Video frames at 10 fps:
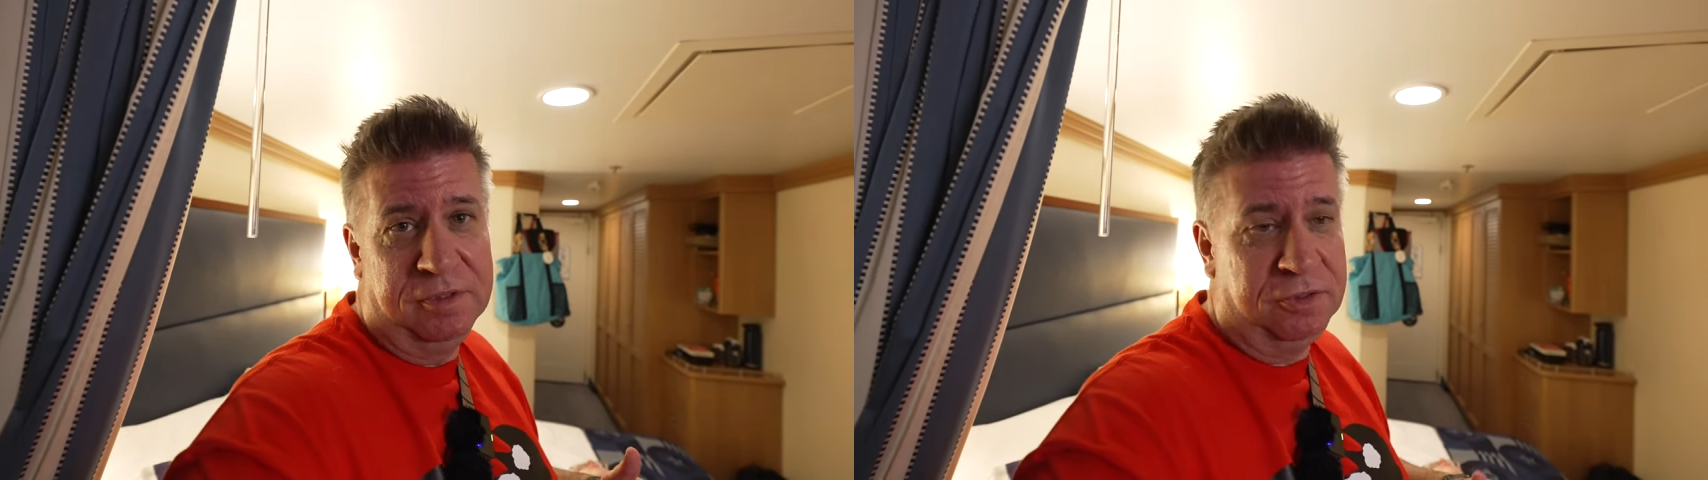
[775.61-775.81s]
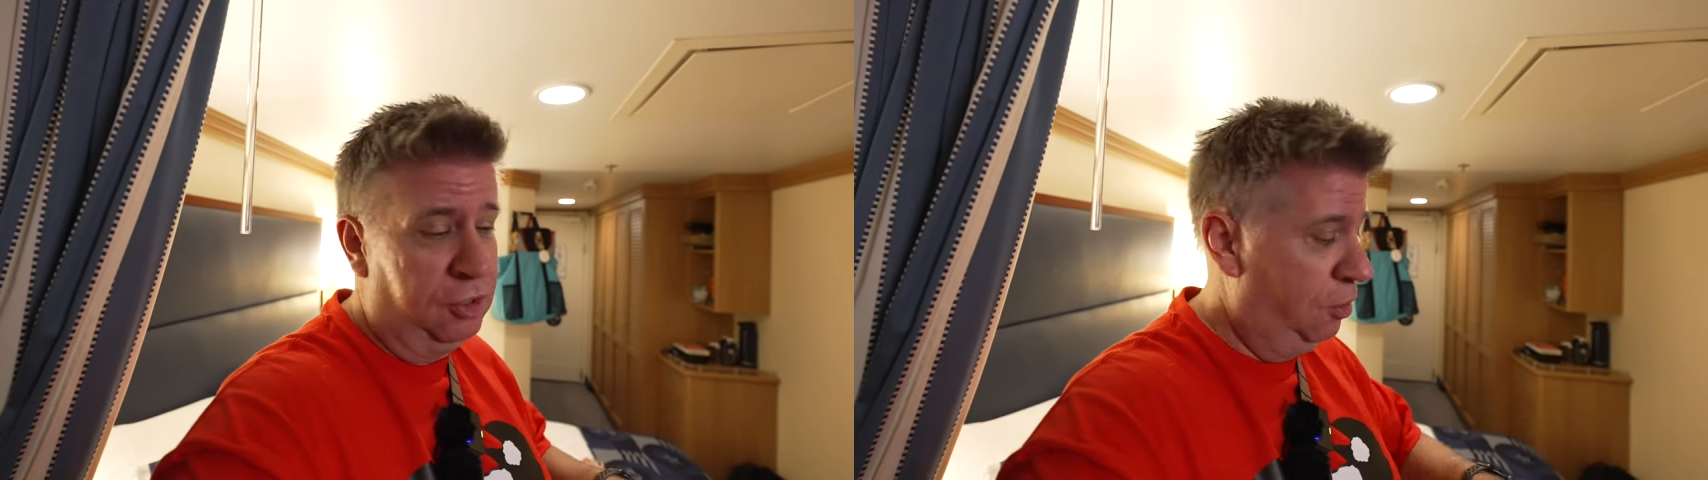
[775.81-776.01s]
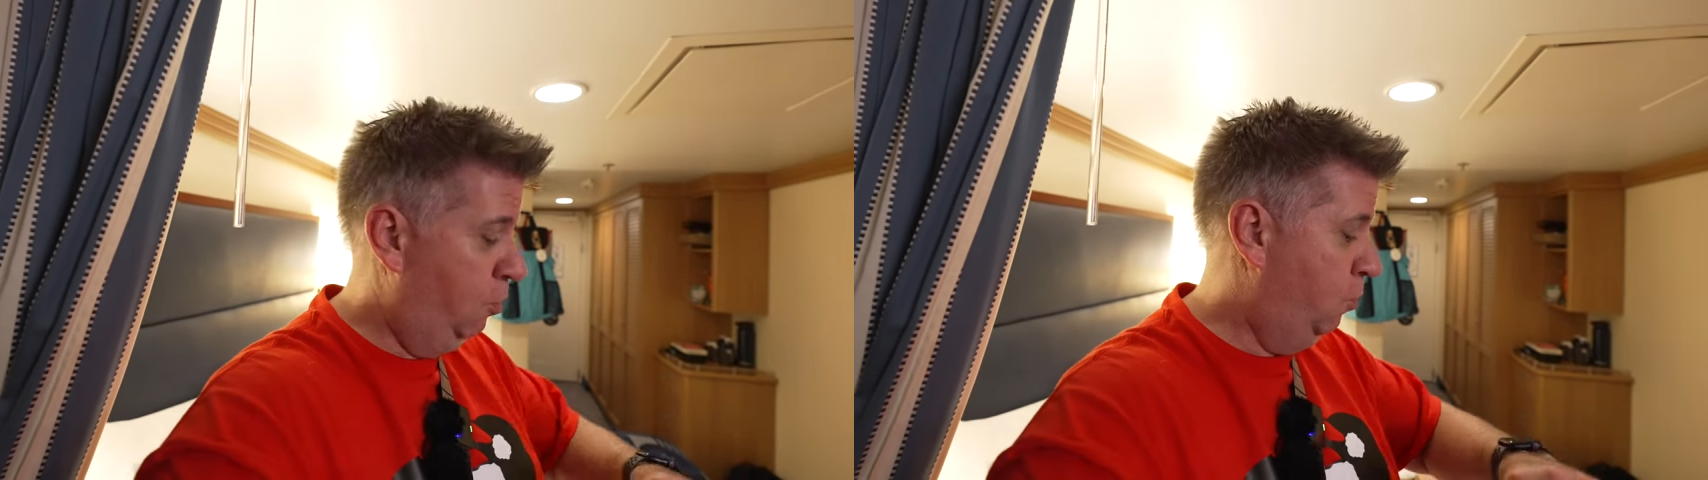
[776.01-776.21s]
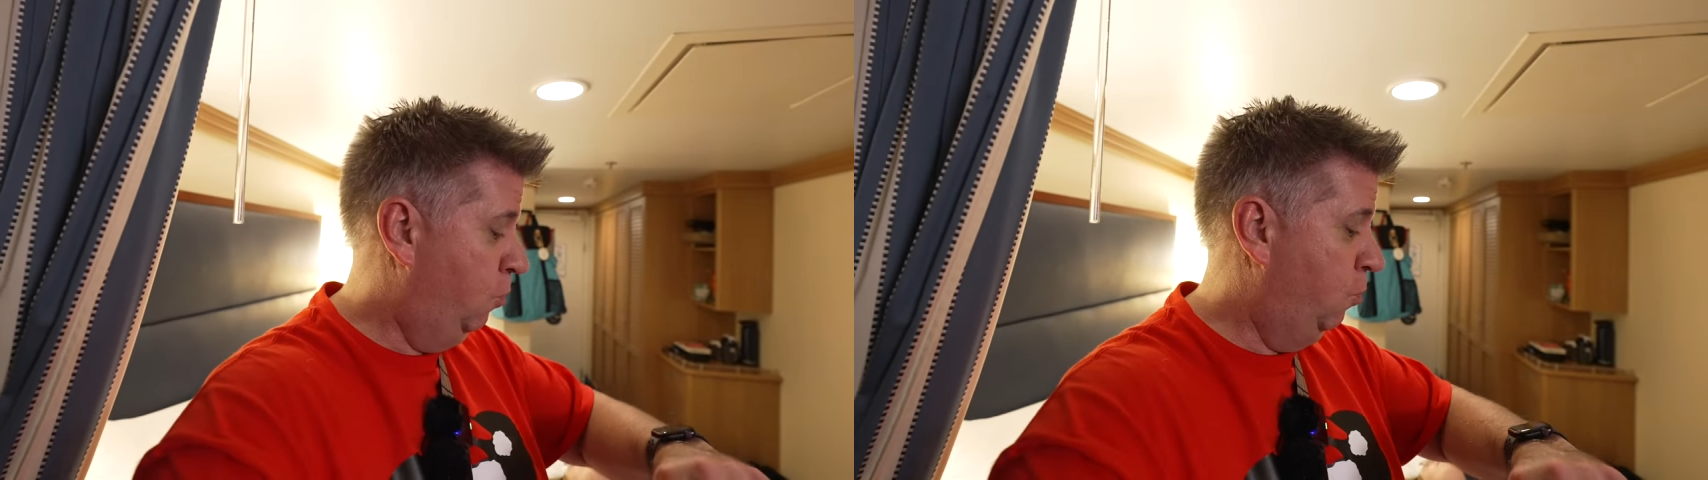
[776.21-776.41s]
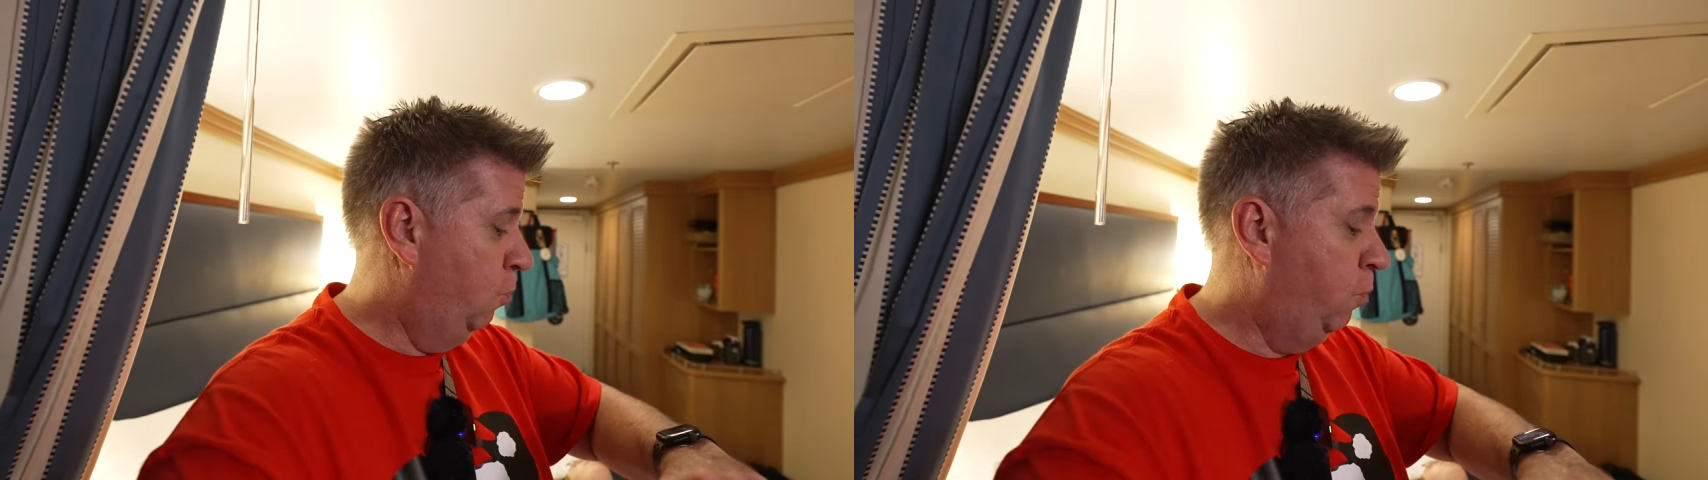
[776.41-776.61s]

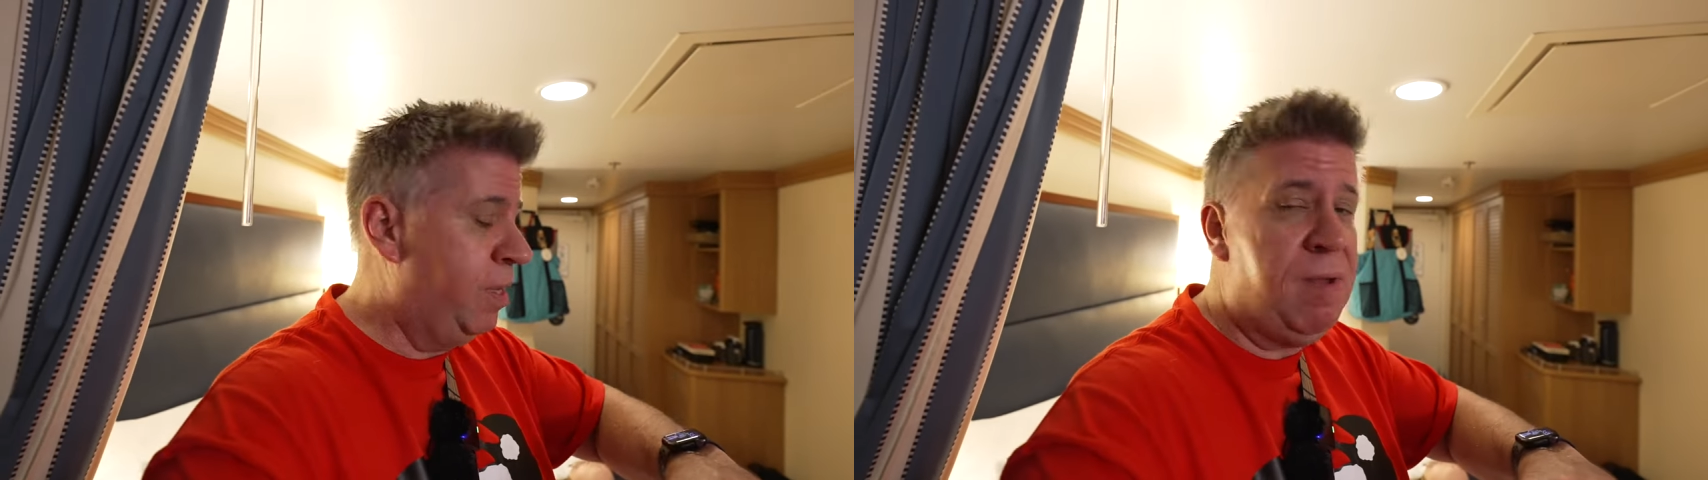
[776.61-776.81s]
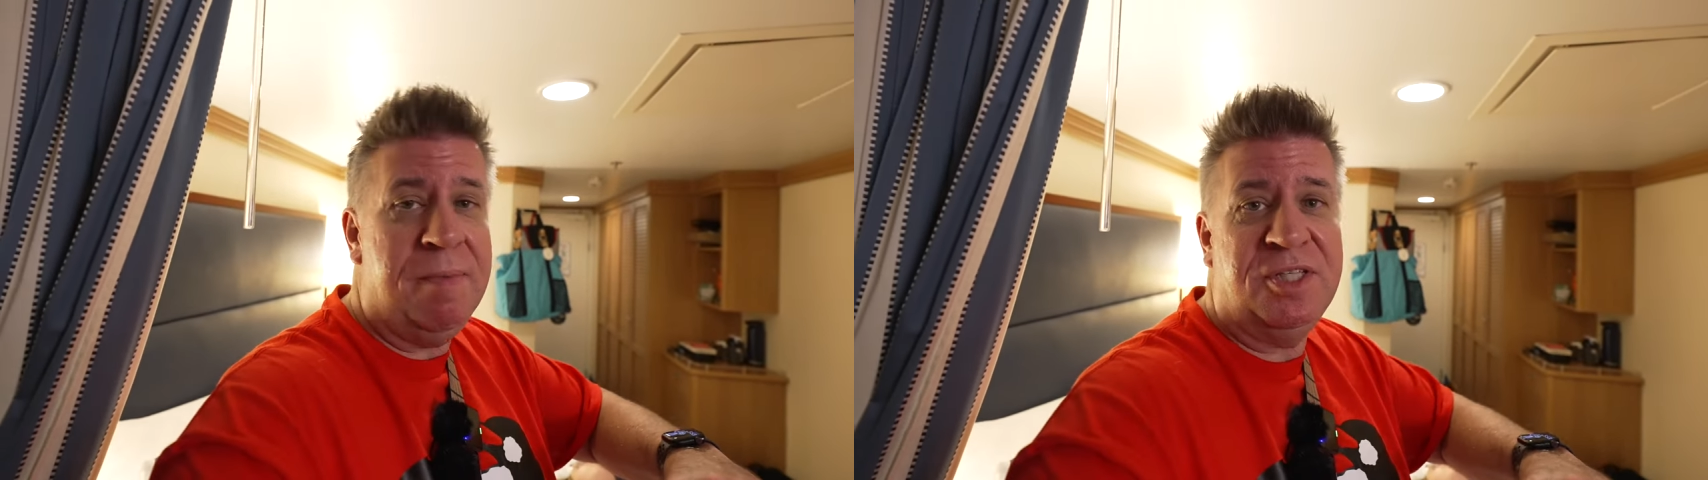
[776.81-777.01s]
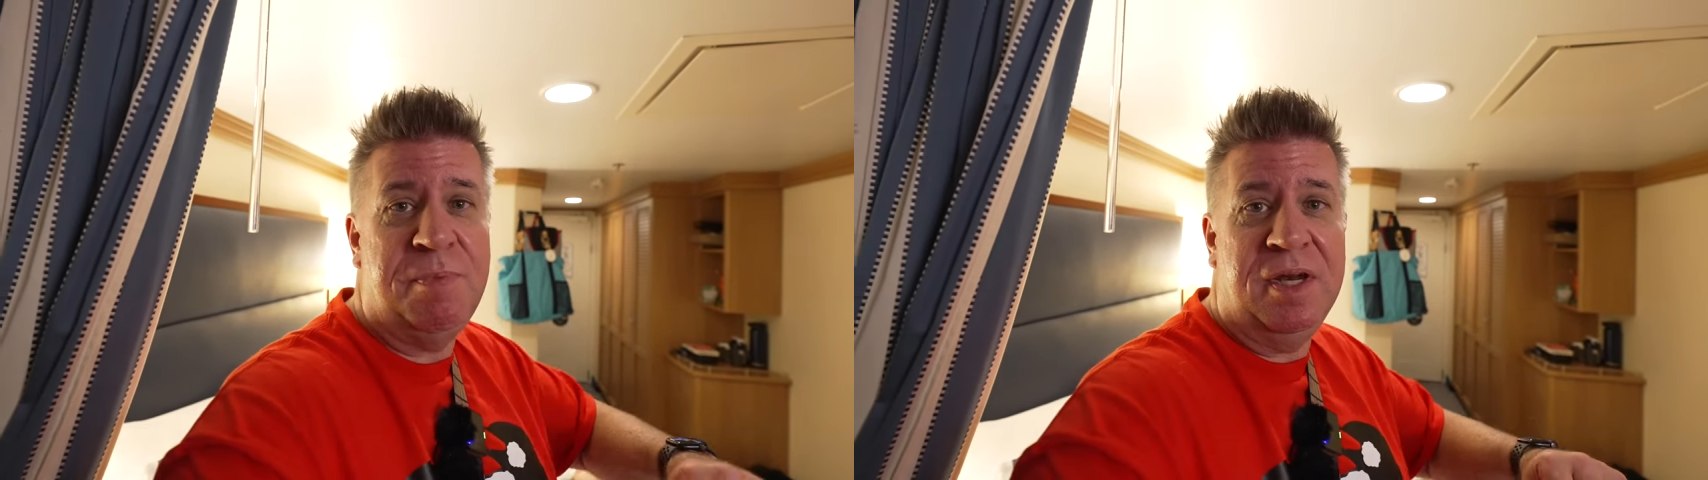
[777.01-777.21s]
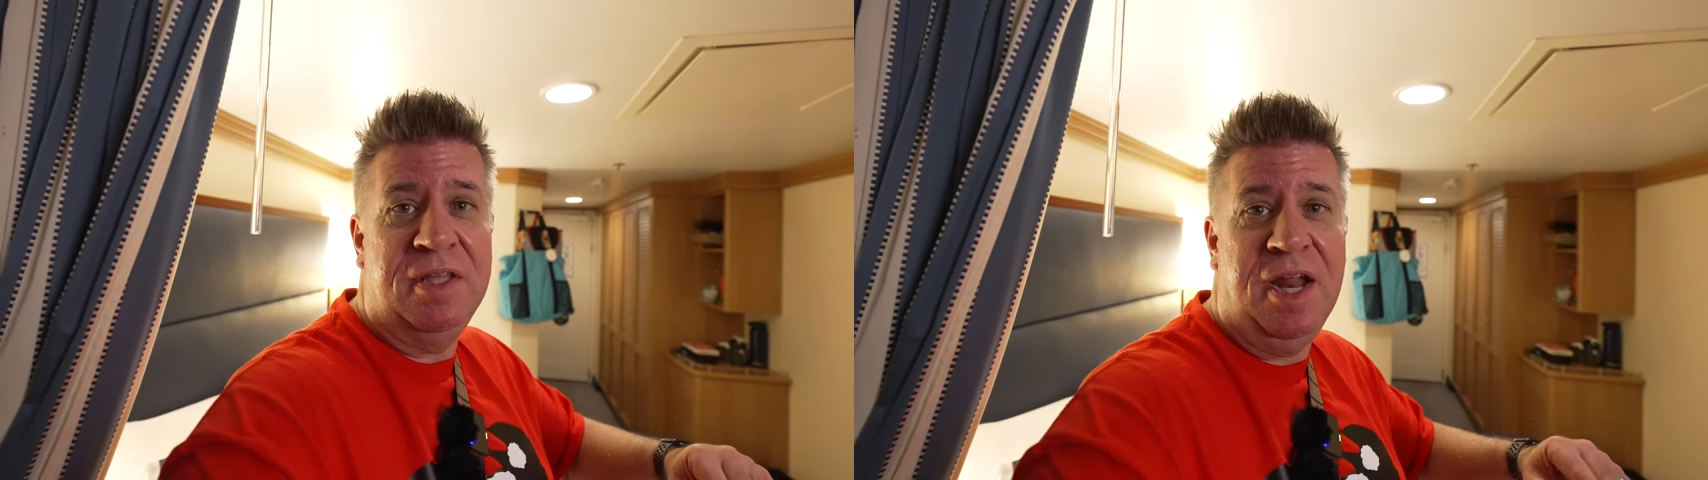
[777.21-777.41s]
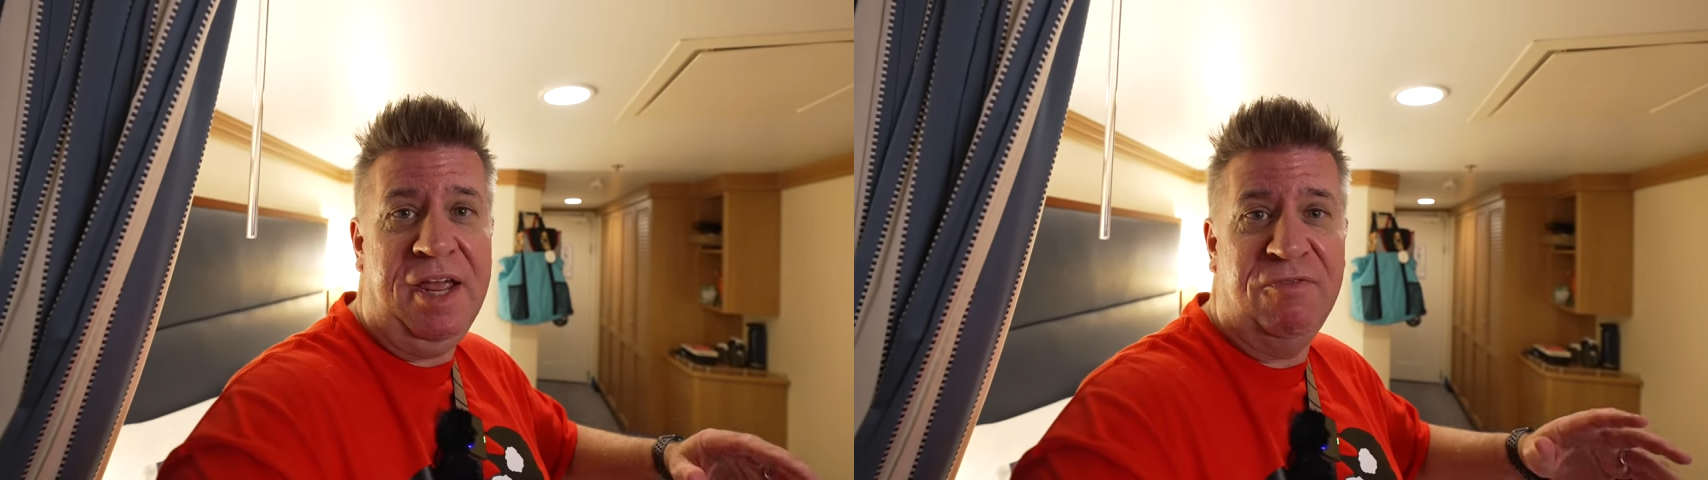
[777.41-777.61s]
So we may be
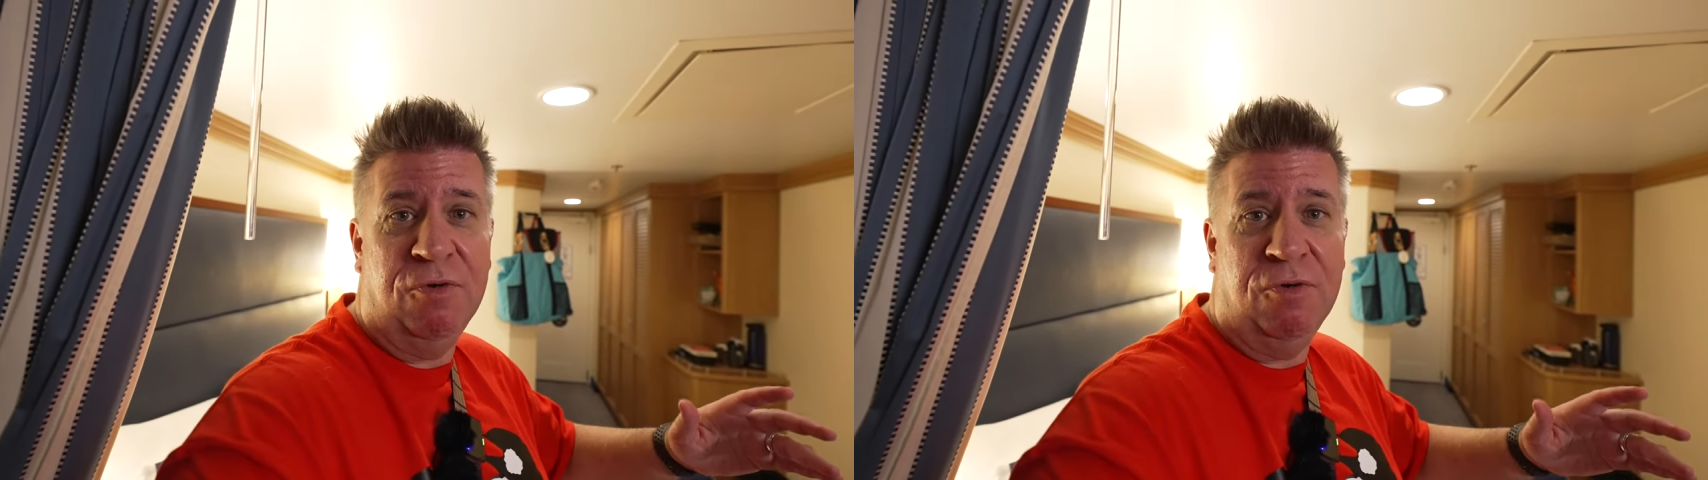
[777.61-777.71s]
spending the night in